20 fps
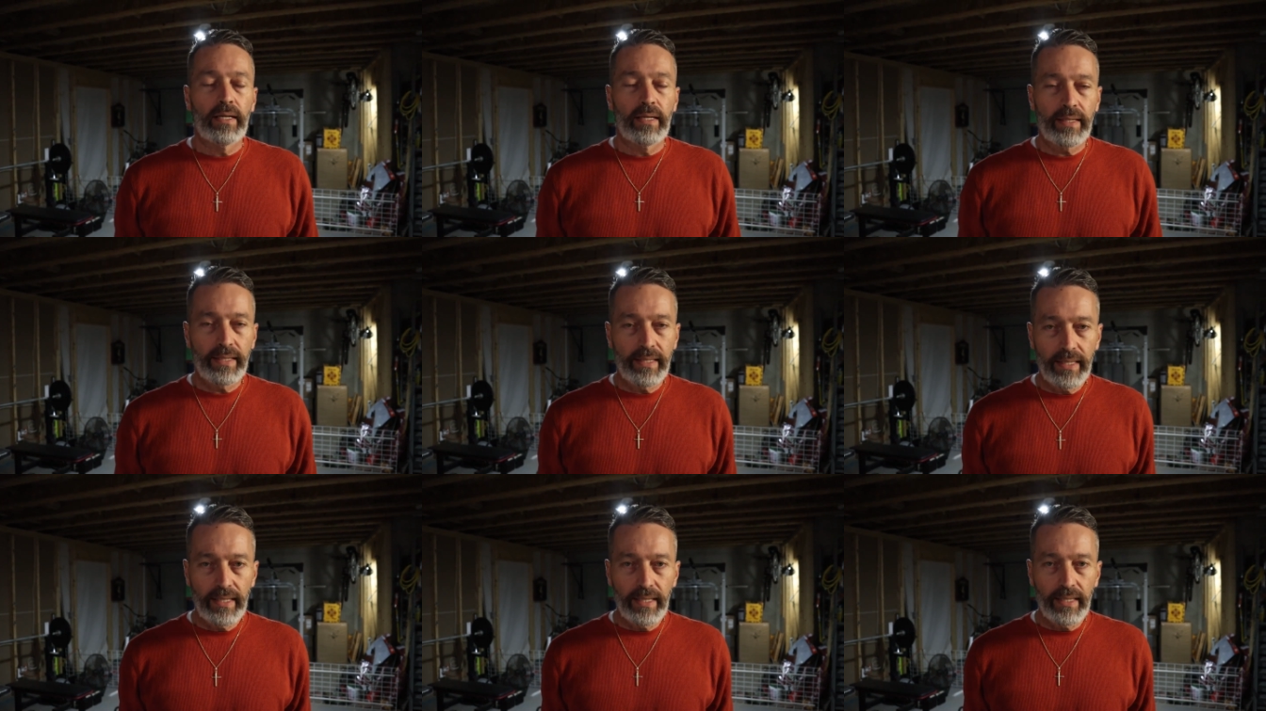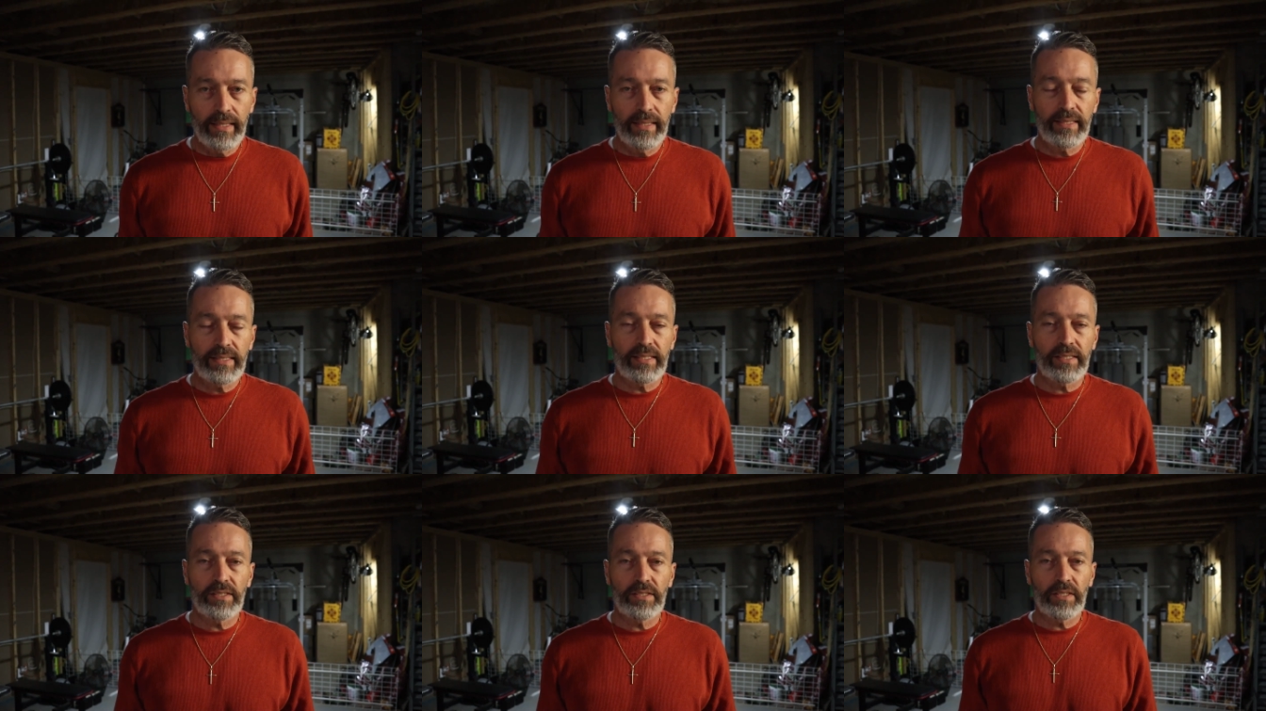again,
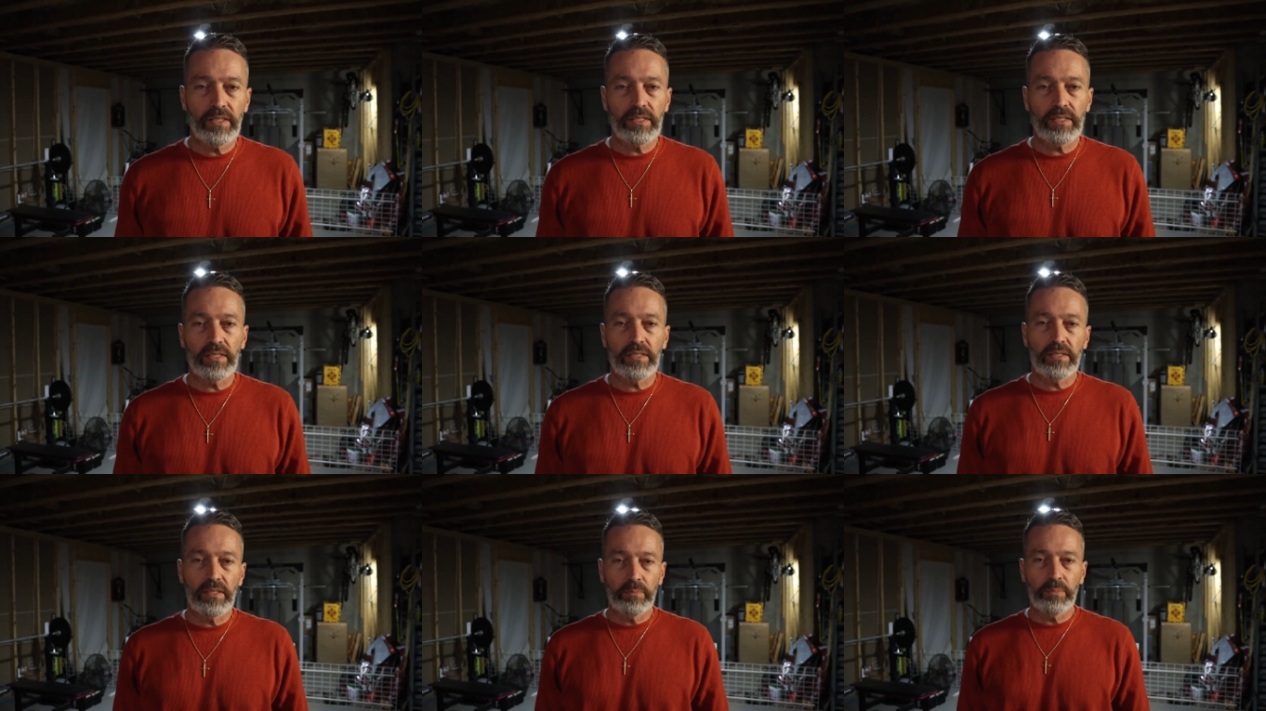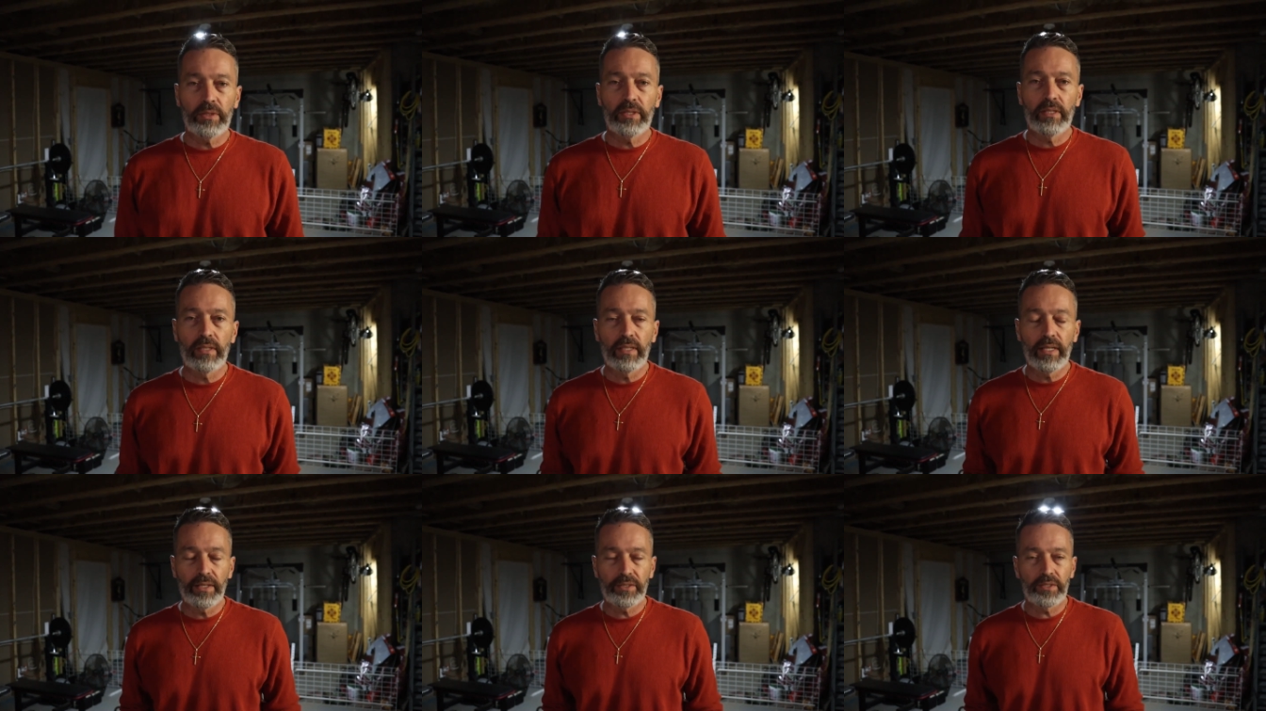this is just a simple
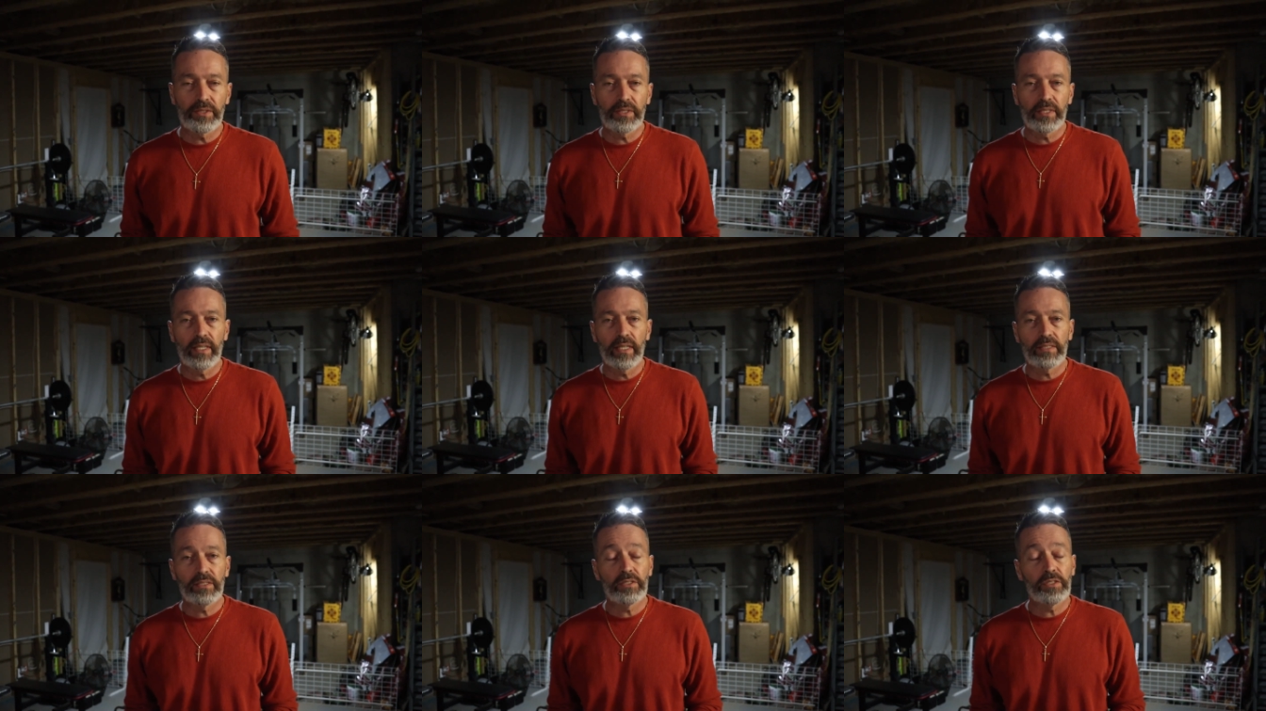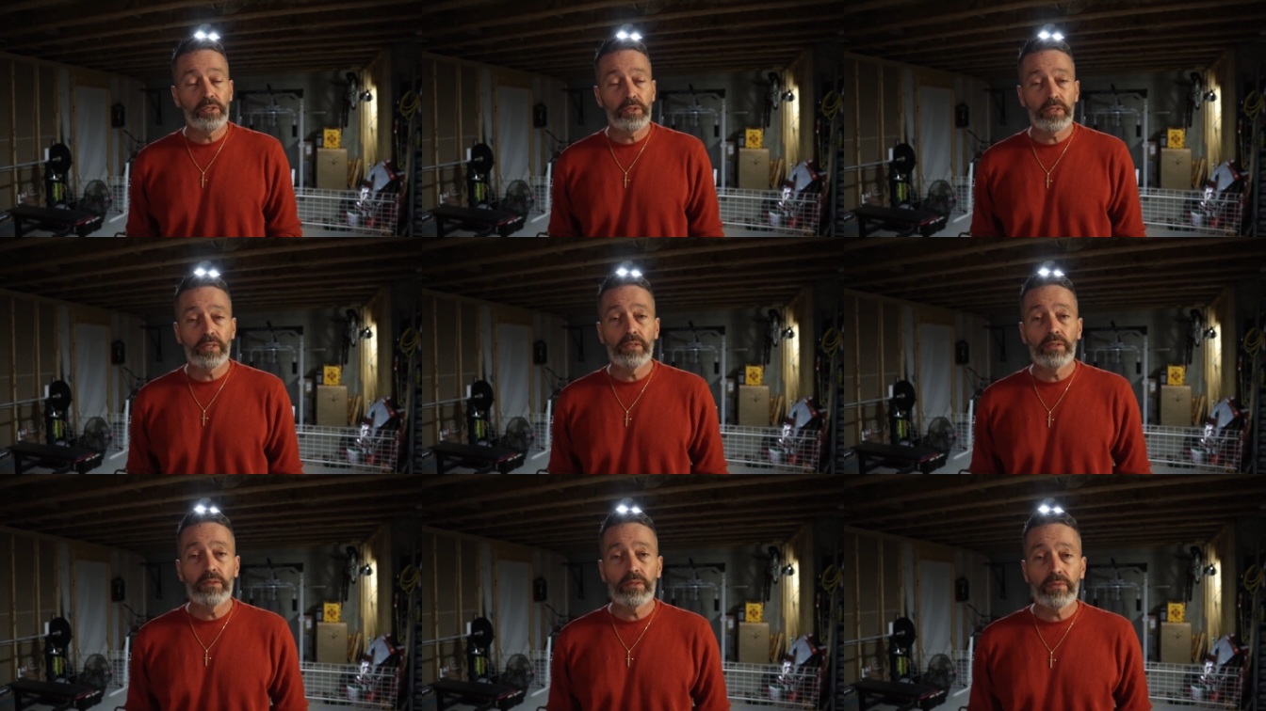little exercise that you
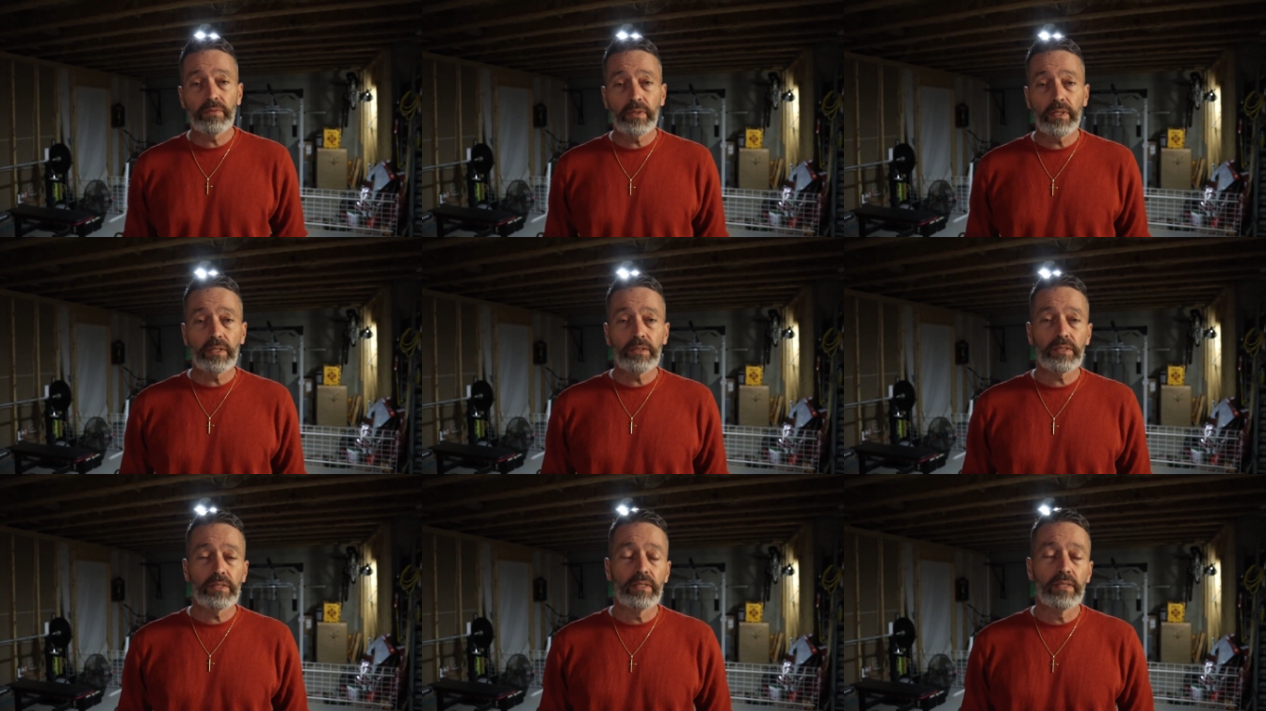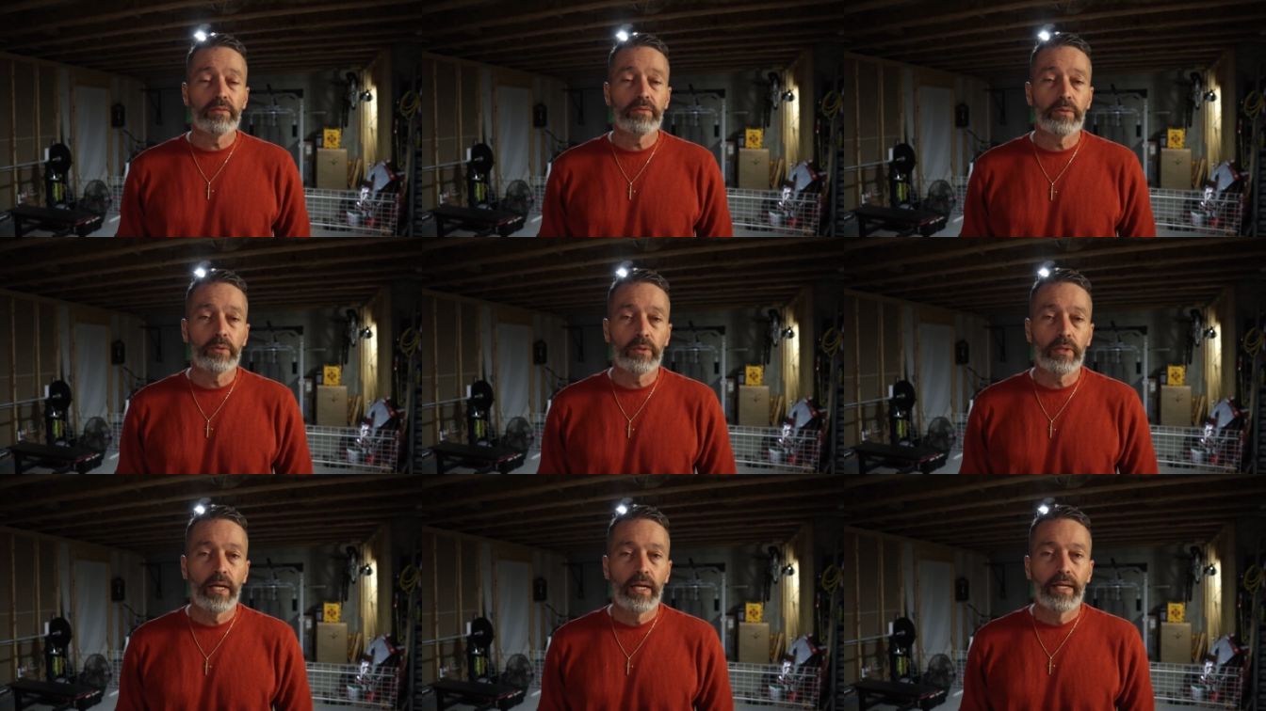can use a finger sling
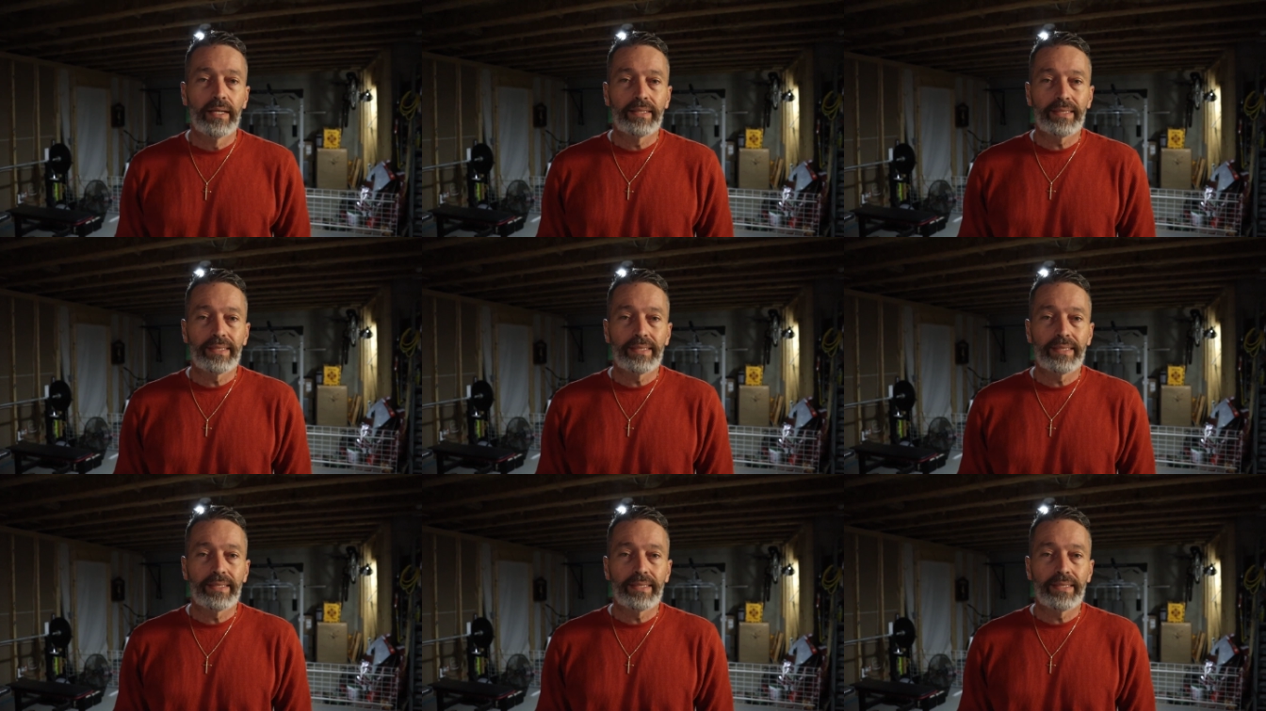for